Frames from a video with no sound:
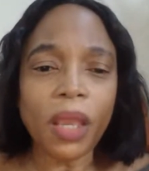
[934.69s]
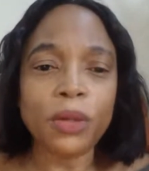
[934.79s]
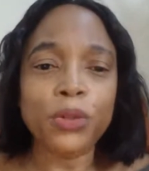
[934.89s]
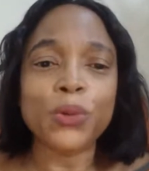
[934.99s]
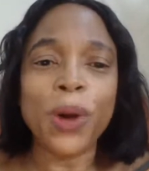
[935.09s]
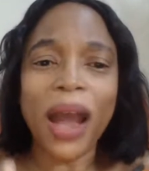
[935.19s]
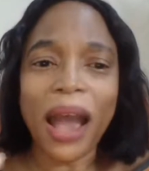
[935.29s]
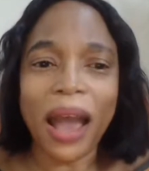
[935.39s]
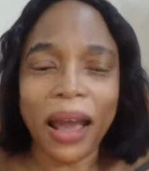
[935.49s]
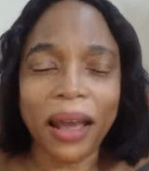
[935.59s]
you
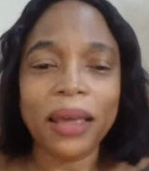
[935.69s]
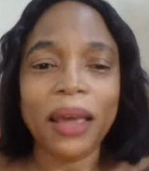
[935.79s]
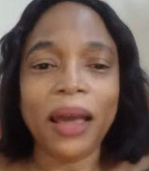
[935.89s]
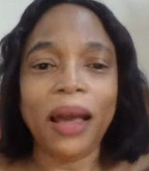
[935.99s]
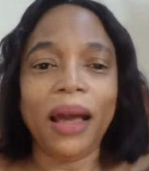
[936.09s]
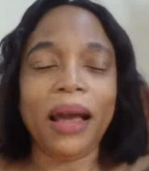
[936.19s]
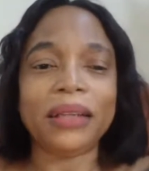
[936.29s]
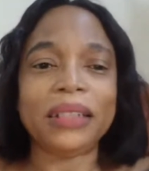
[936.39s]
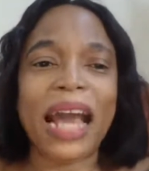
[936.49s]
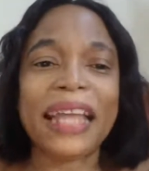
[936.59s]
are,
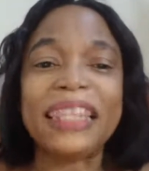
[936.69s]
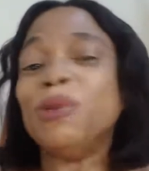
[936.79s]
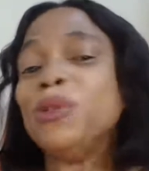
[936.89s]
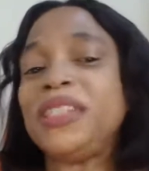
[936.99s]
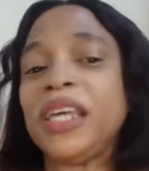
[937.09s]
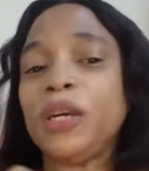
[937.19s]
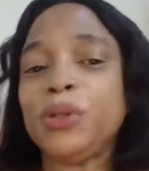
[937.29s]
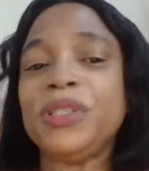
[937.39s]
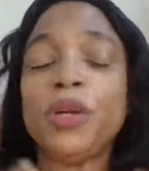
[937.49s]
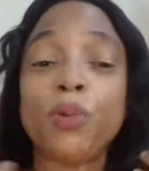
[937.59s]
and they don't tell
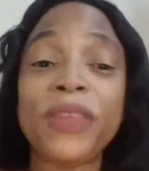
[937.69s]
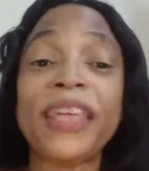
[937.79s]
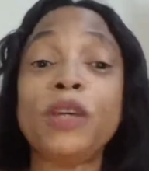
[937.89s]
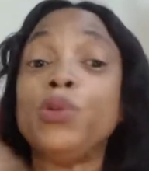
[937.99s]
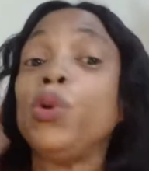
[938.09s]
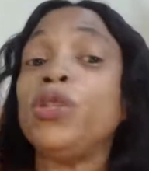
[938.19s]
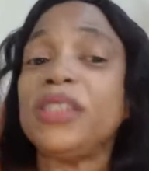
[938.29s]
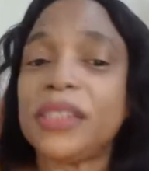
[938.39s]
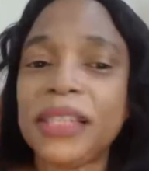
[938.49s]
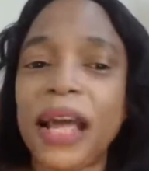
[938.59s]
you in a way that you'll
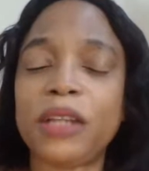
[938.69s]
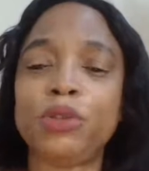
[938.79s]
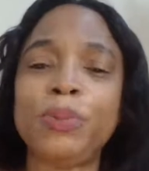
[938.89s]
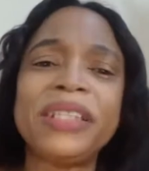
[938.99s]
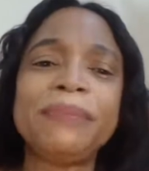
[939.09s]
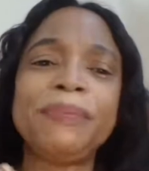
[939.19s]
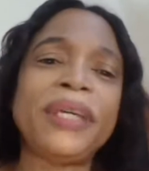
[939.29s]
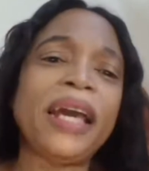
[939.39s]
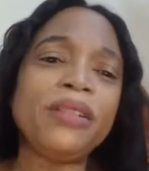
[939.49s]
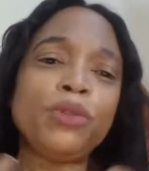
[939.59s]
understand, you
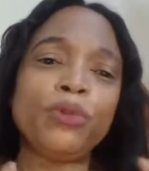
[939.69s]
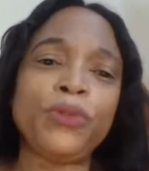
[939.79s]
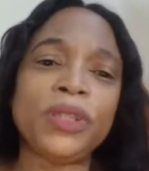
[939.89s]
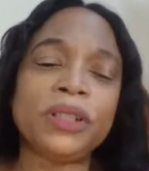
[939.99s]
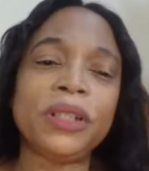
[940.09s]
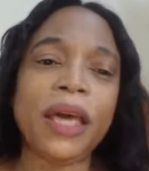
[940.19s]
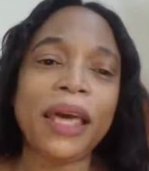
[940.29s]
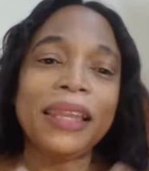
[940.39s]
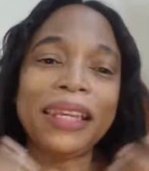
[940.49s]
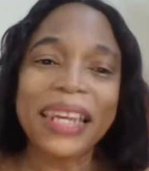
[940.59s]
begin to feel
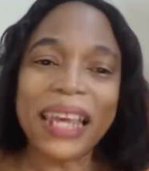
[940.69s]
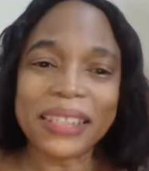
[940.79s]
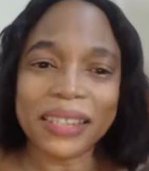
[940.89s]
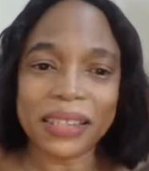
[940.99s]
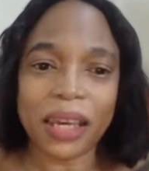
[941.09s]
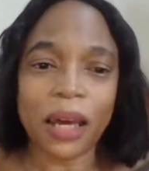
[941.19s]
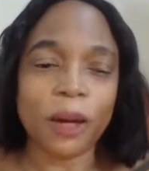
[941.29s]
less